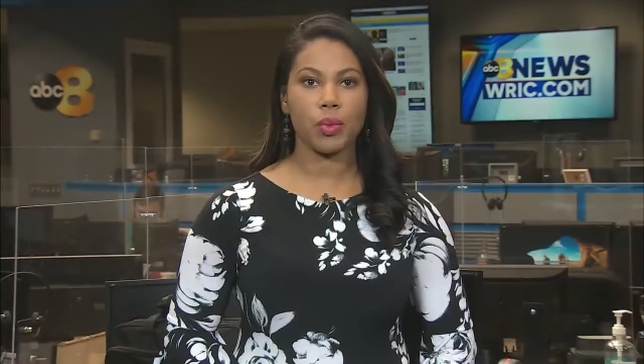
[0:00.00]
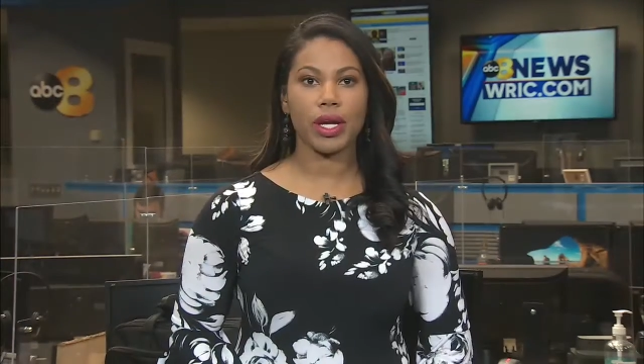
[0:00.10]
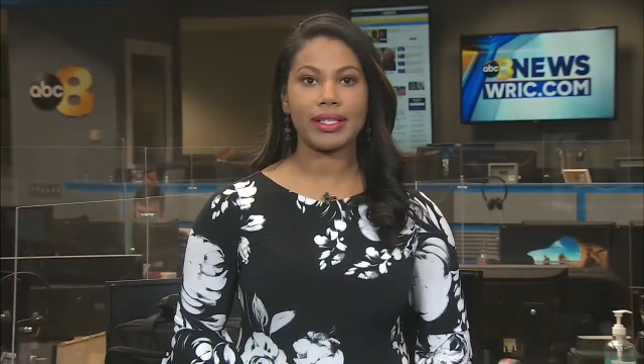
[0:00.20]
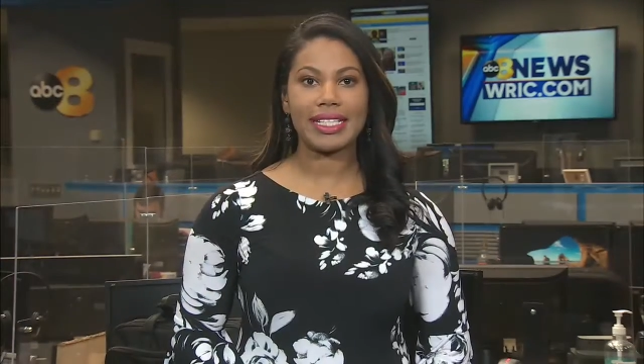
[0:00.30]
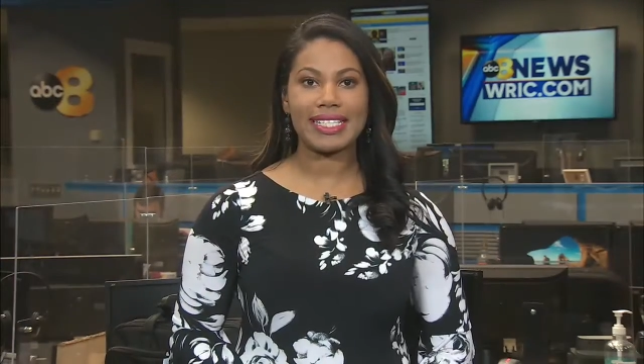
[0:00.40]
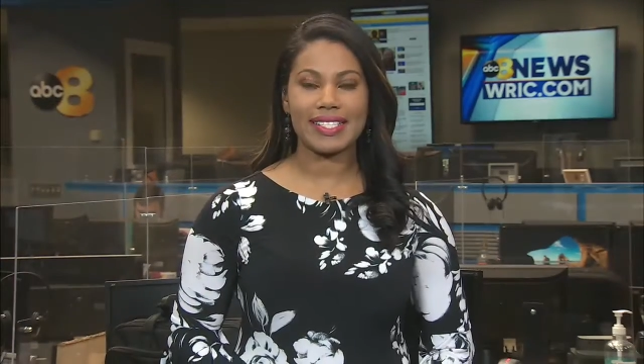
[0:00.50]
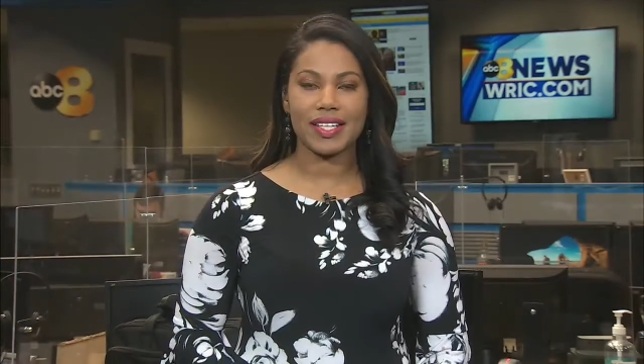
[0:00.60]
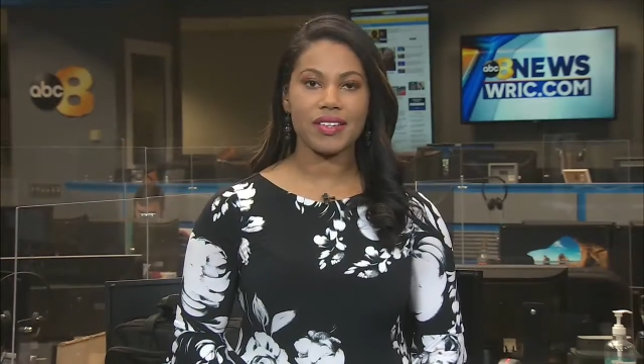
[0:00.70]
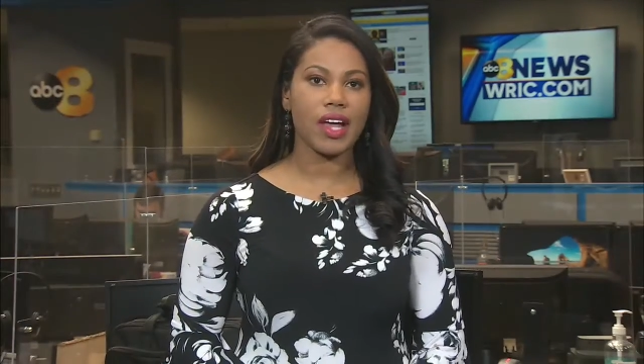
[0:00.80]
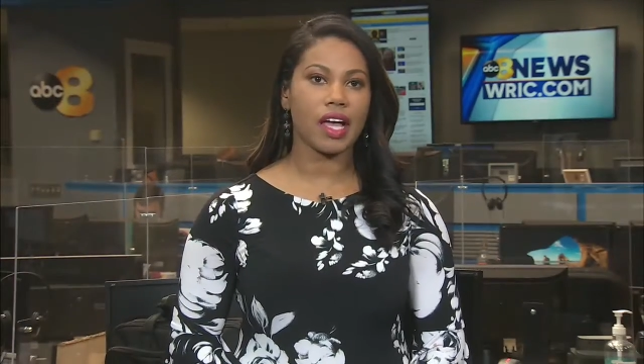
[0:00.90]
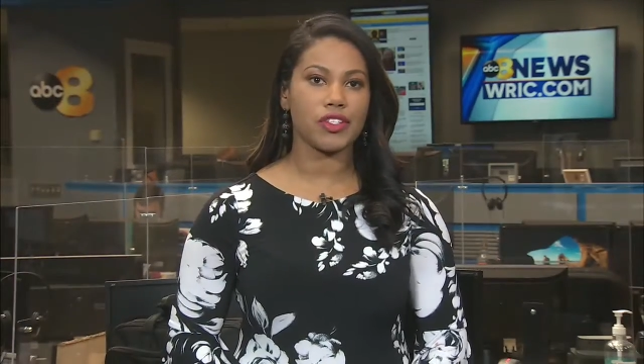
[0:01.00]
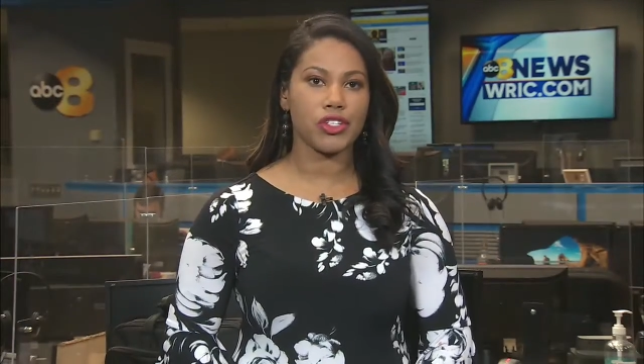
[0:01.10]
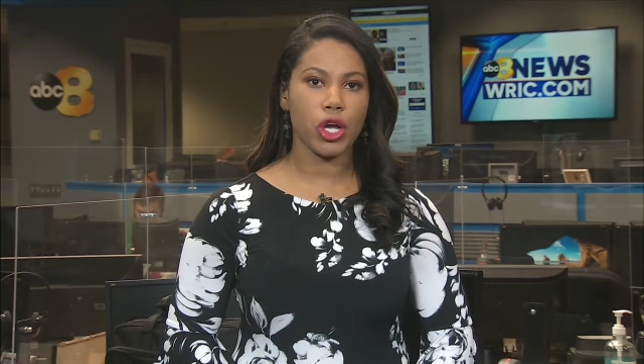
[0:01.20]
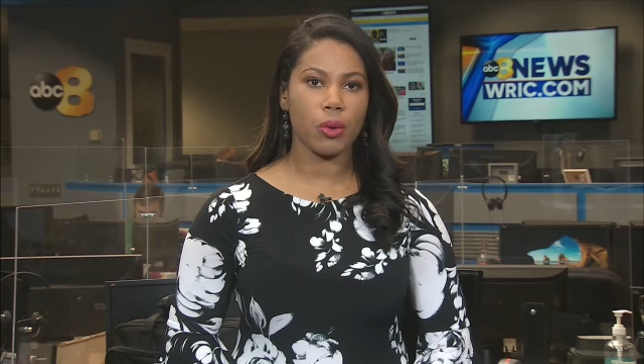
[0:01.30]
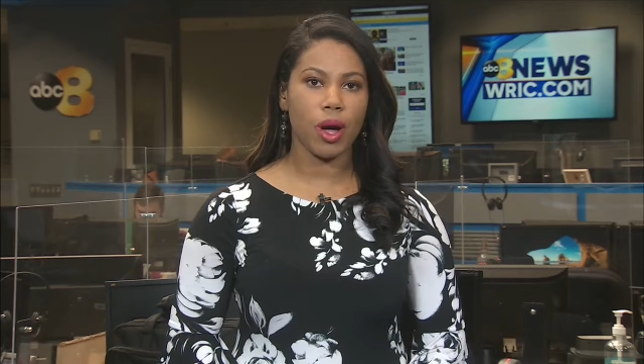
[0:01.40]
Whaley did not
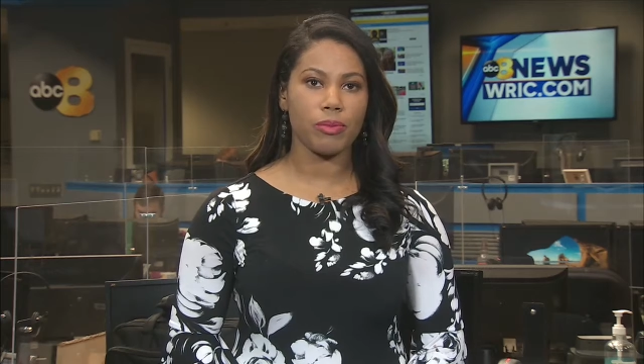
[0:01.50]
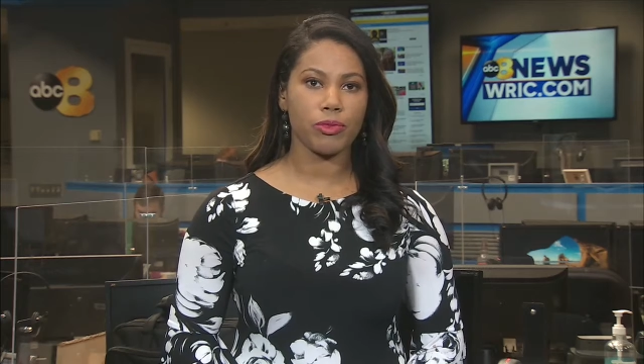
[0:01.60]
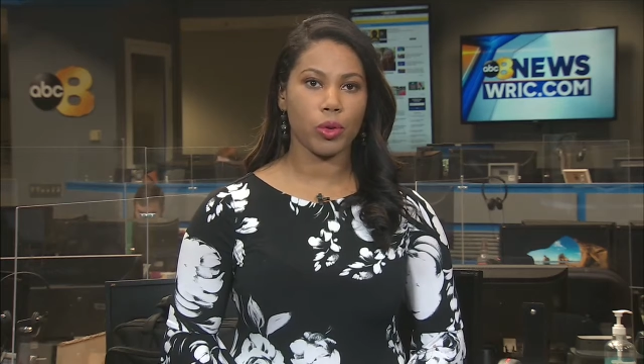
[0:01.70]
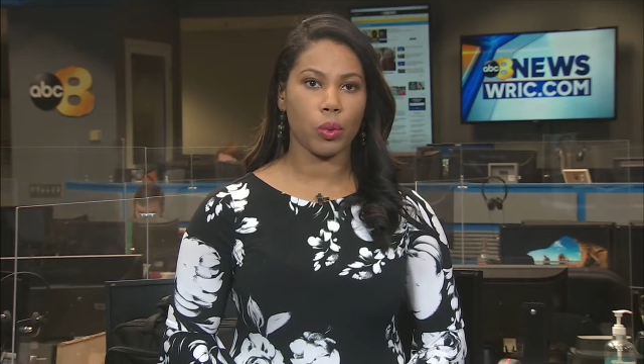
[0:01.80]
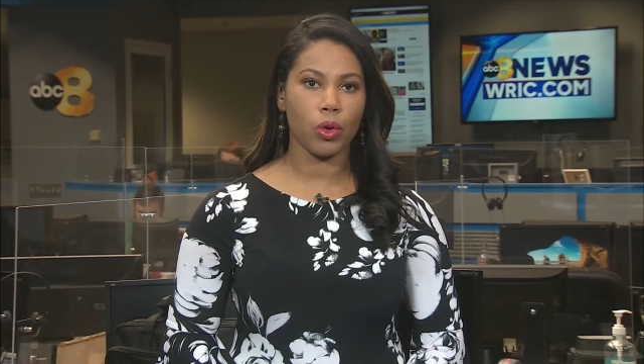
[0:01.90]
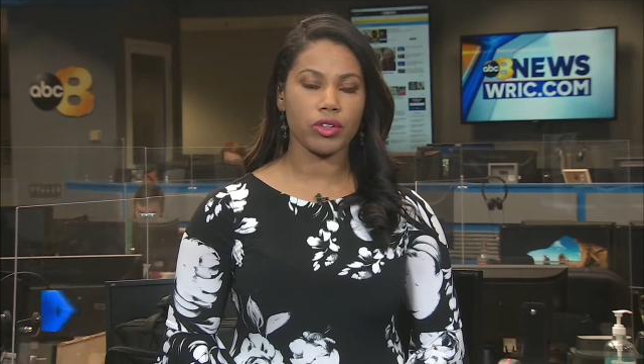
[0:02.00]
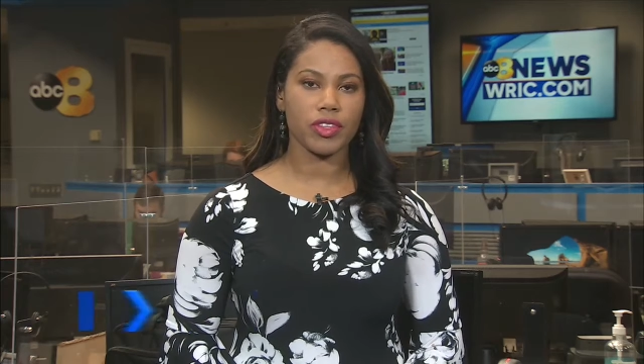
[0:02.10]
show up for work